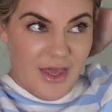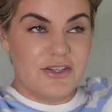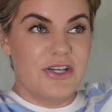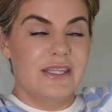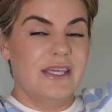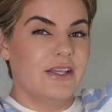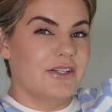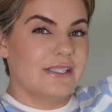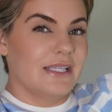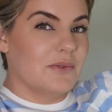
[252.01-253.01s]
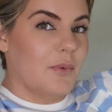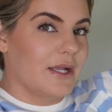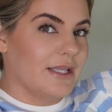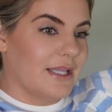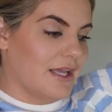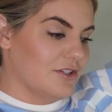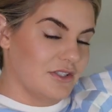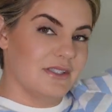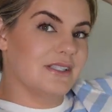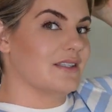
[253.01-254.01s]
I tried the InnerSense one and I
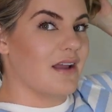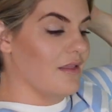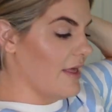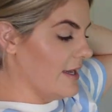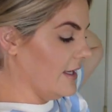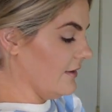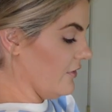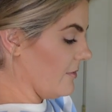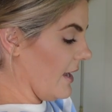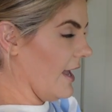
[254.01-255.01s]
just did not like it for my